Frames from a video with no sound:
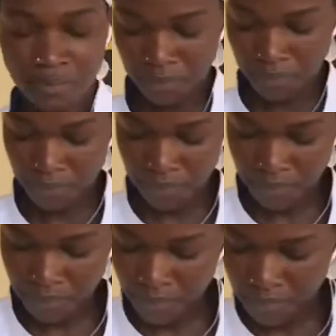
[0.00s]

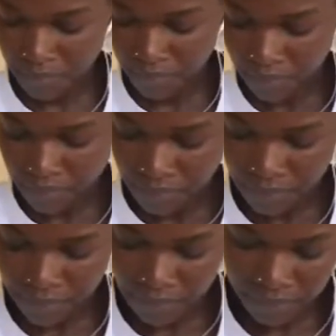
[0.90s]

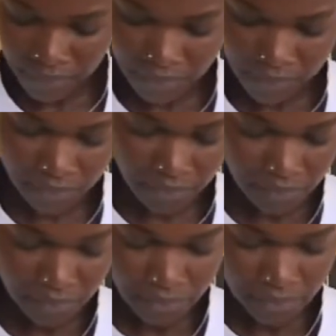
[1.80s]

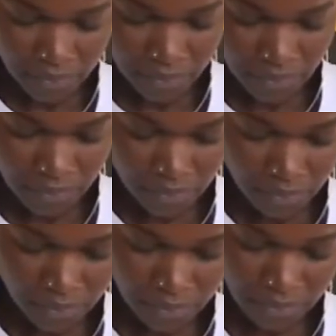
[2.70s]

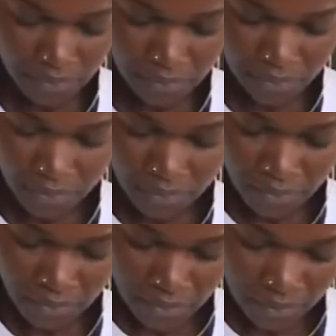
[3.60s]

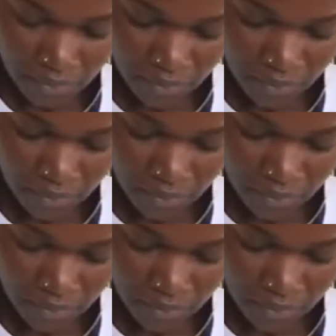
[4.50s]
[no speech]